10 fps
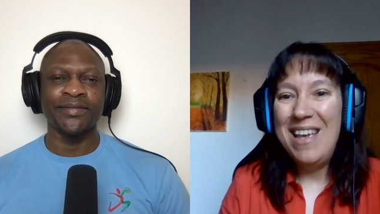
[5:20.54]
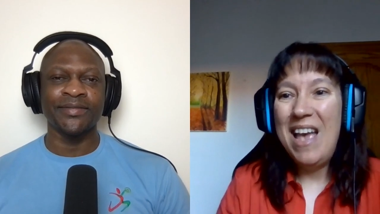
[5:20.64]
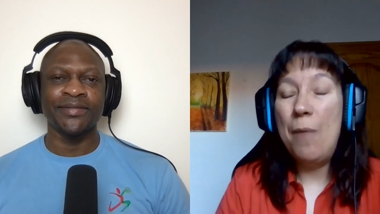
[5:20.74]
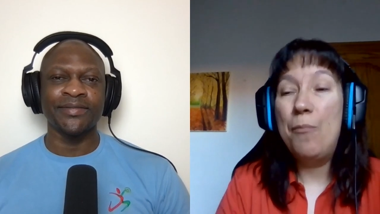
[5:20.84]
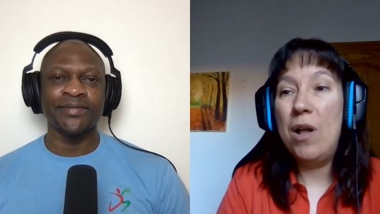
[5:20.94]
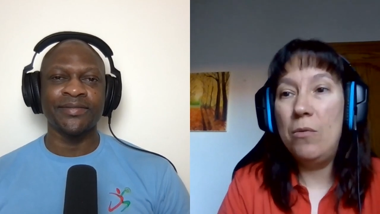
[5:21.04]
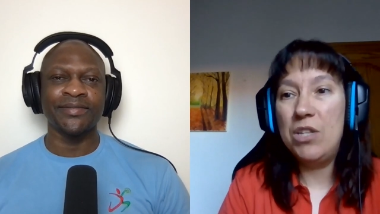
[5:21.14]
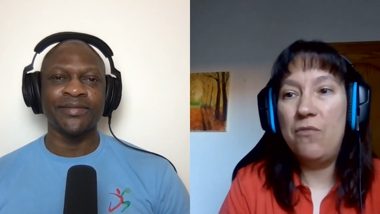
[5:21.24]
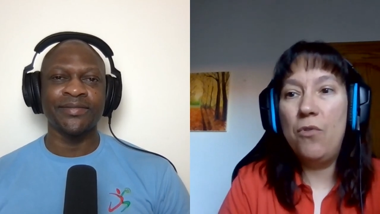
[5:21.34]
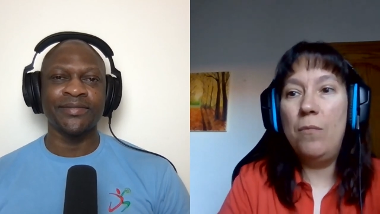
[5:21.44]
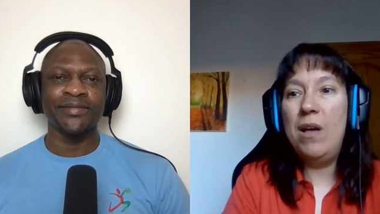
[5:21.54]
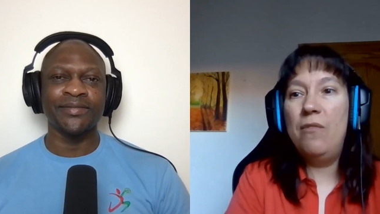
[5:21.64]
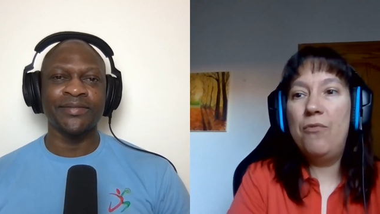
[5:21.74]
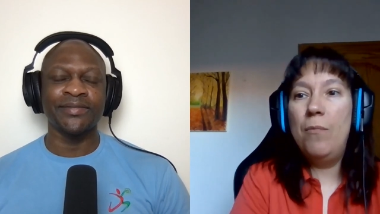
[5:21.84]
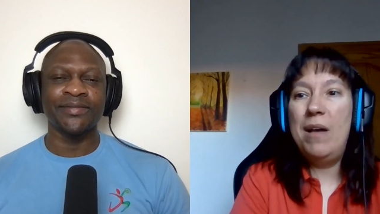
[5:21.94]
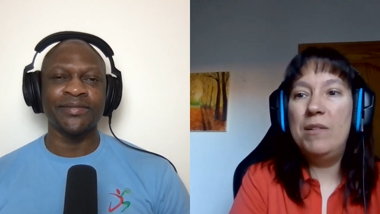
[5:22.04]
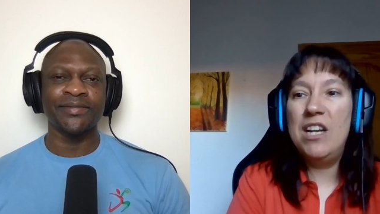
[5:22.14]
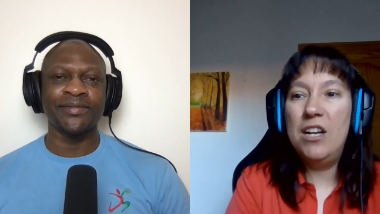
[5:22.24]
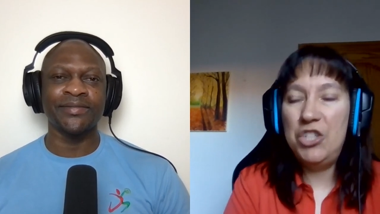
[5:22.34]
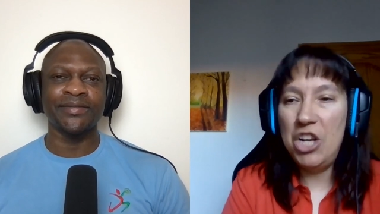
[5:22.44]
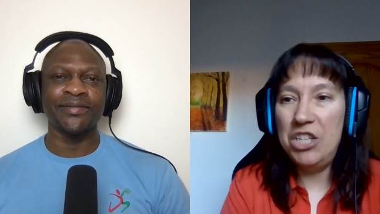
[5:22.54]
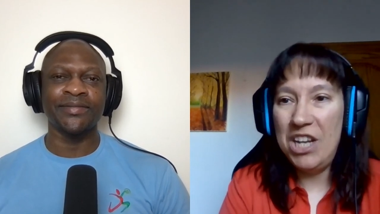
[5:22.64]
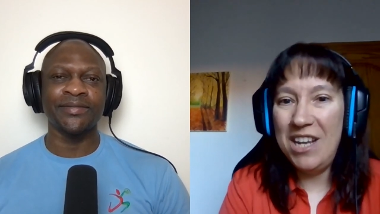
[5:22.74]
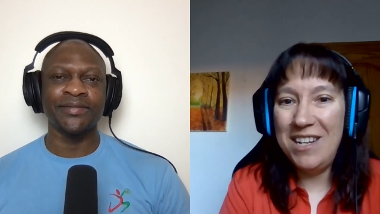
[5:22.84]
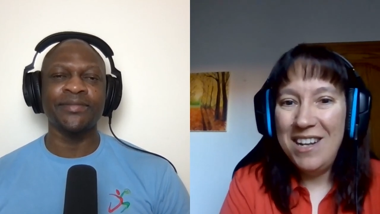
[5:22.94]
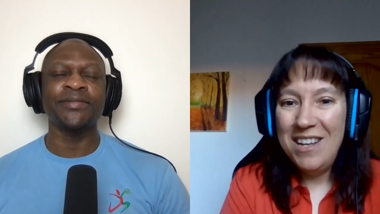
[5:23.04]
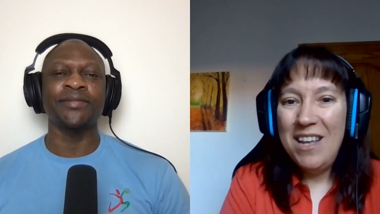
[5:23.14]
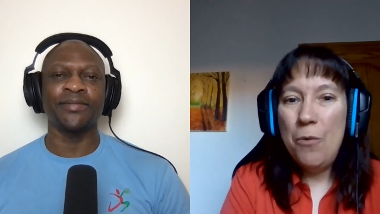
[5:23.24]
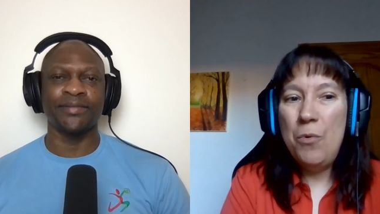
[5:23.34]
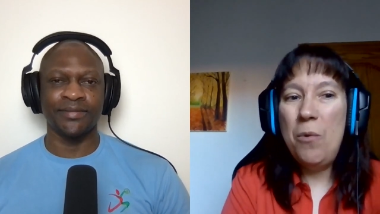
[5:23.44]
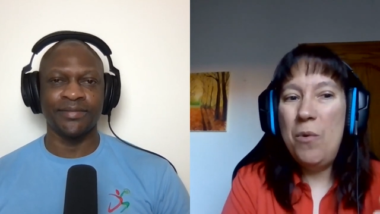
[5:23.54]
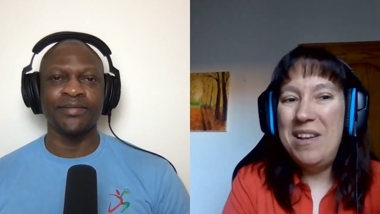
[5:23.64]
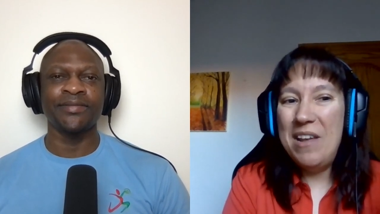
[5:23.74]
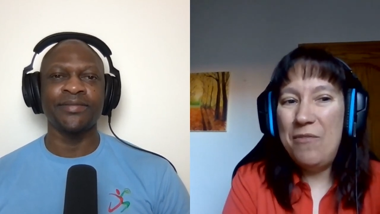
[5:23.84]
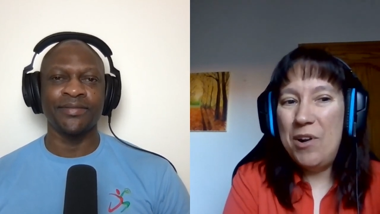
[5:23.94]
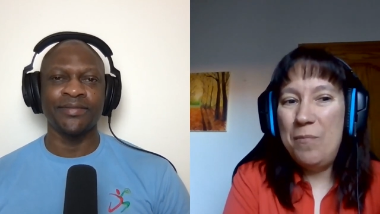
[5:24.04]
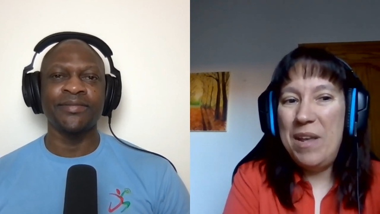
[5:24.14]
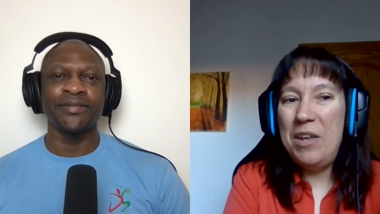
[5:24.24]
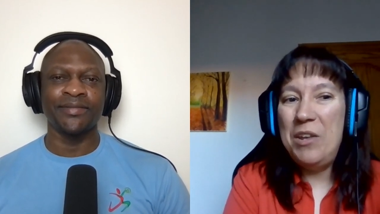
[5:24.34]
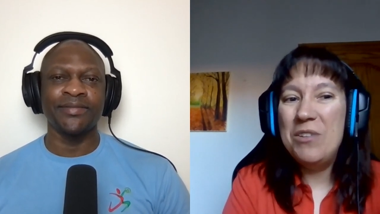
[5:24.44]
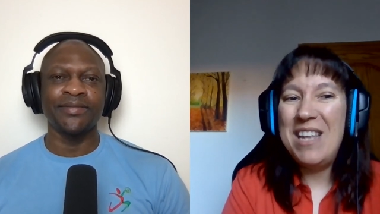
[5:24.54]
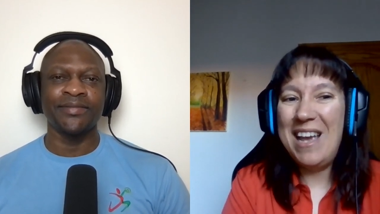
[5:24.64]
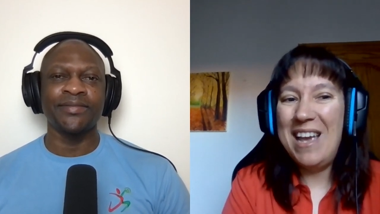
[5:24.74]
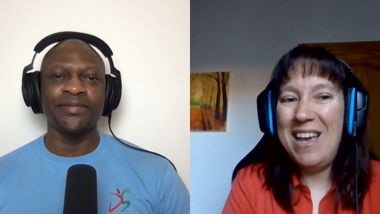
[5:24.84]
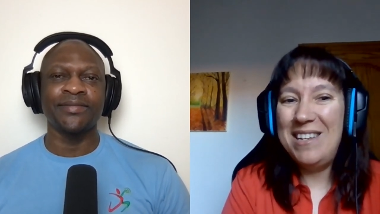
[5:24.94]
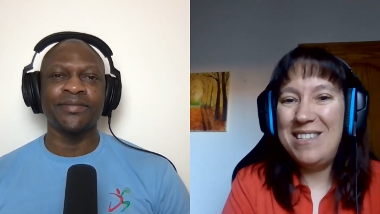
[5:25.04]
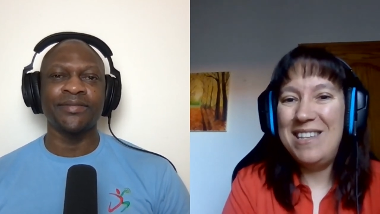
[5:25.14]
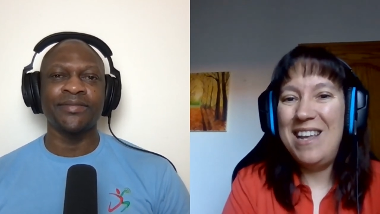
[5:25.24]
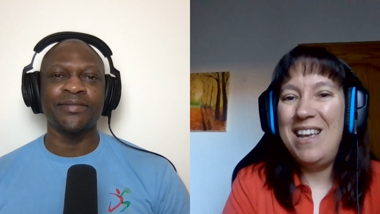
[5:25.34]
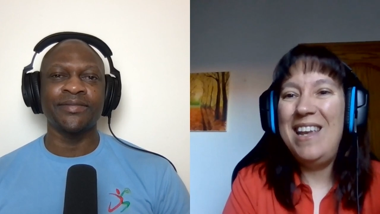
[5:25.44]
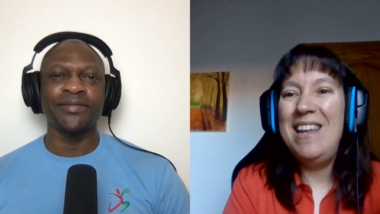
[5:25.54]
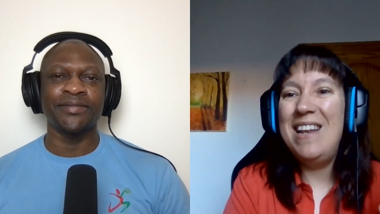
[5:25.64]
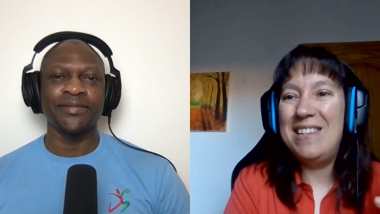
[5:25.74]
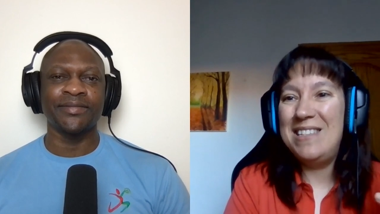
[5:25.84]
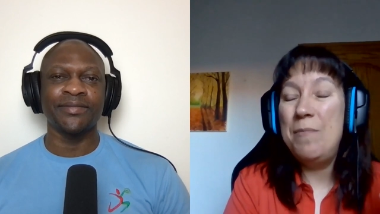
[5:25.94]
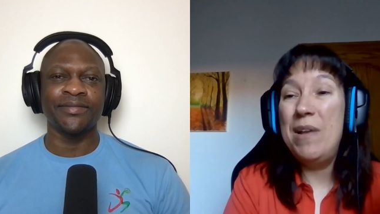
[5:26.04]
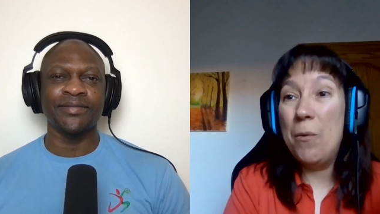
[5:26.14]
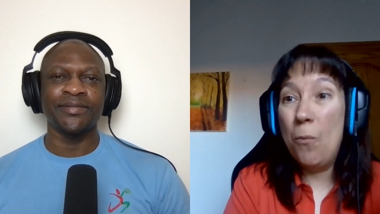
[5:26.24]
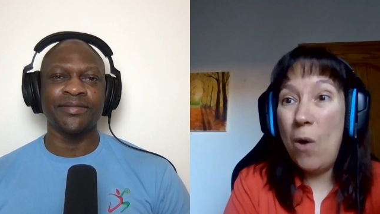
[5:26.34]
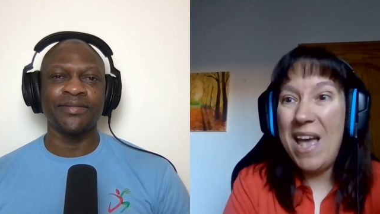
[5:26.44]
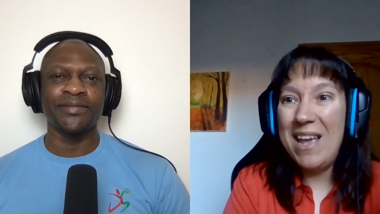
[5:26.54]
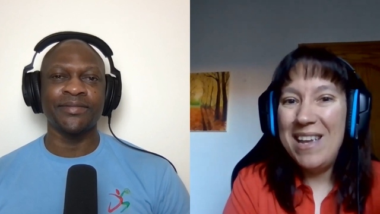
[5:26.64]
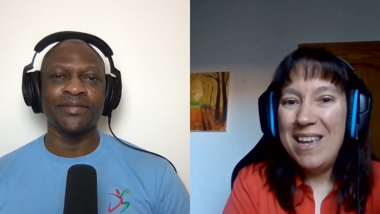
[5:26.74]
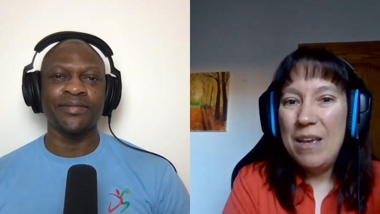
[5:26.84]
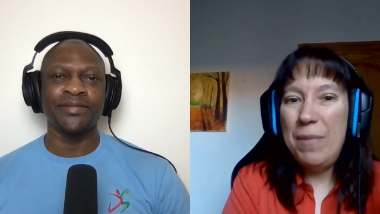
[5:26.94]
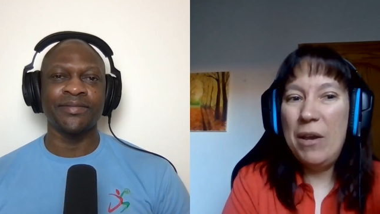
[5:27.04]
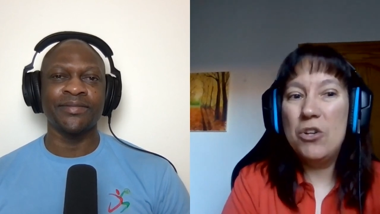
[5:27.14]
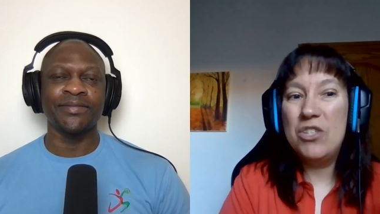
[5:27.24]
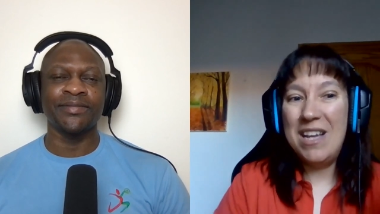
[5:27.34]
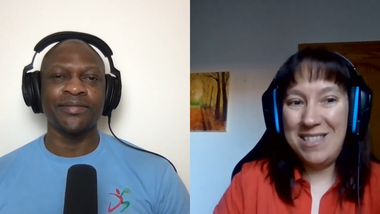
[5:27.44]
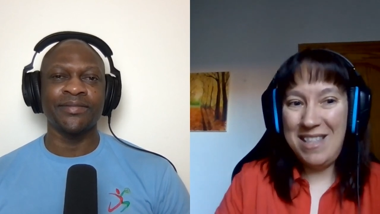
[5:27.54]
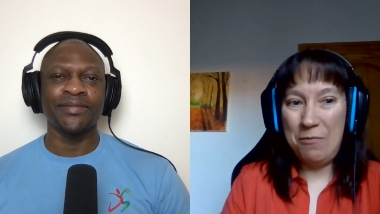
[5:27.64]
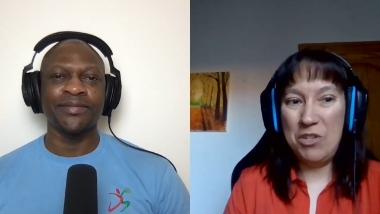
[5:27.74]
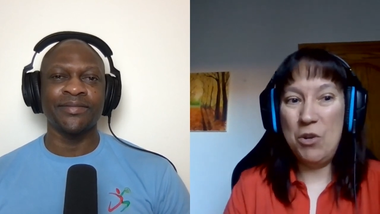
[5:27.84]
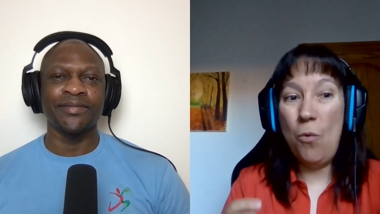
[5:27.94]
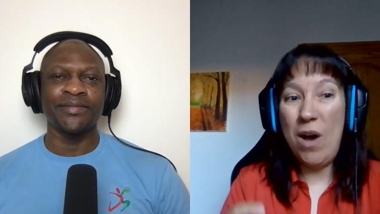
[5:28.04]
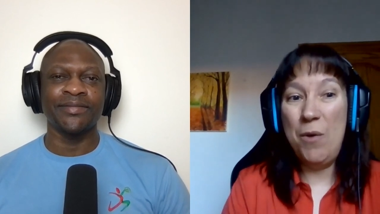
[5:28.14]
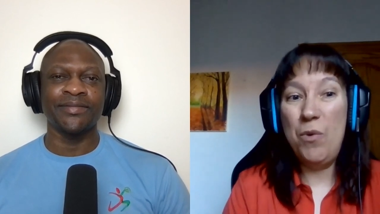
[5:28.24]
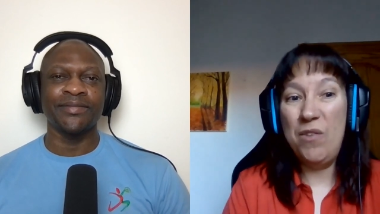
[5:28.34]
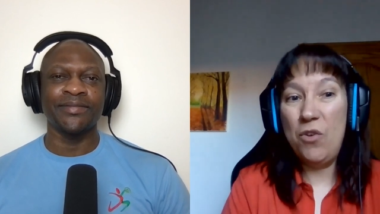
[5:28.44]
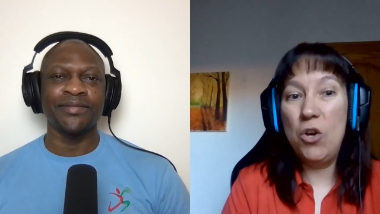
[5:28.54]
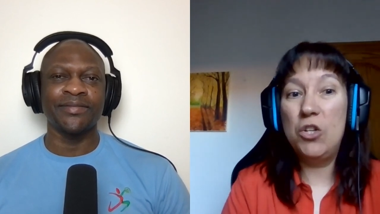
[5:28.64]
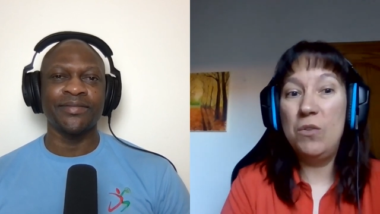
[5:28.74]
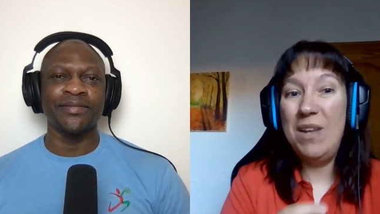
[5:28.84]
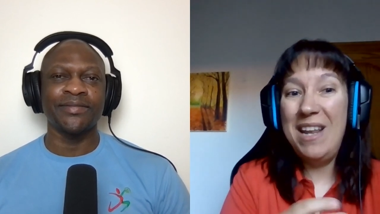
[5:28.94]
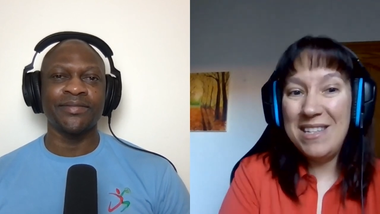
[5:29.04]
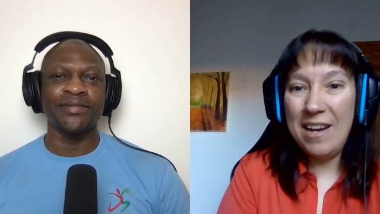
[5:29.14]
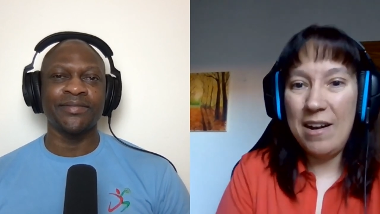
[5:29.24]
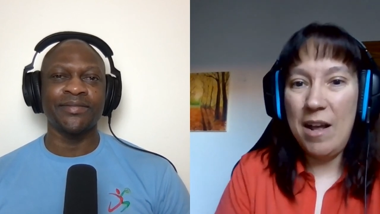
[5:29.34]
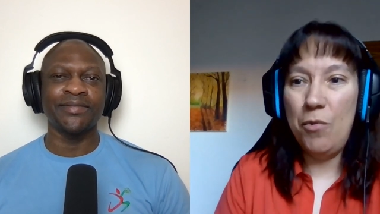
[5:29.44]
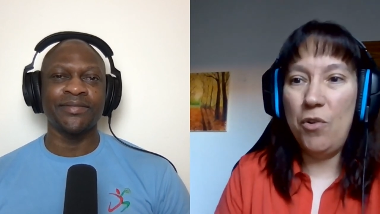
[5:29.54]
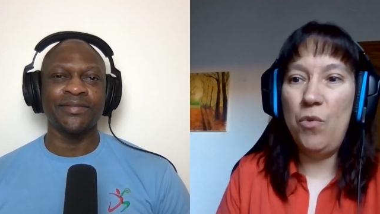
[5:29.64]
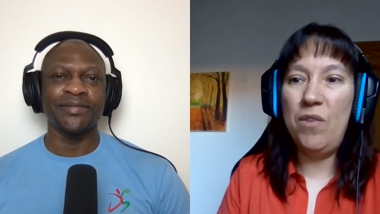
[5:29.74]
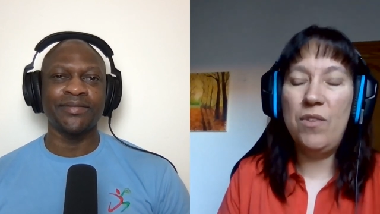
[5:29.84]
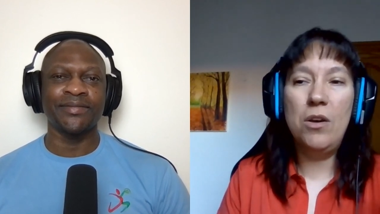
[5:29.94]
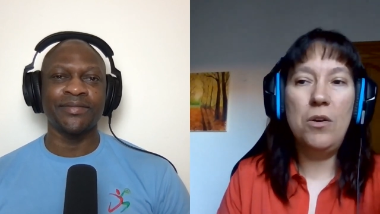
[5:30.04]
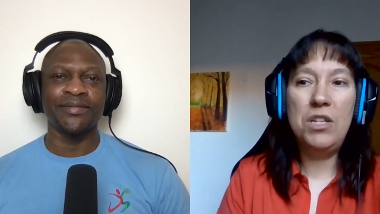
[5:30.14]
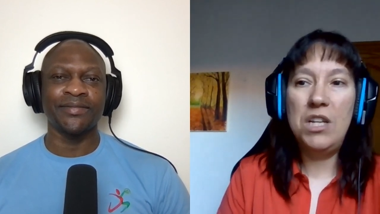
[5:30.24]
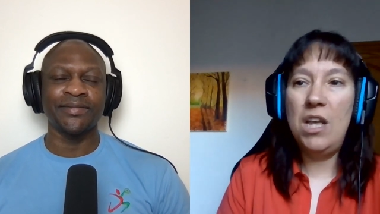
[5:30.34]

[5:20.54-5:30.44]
Speaker 1: a browser from a, from a search engine mm -hmm. we mm-hmm. will never be using it in a similar way because that's the reason why we've got Instagram or we've got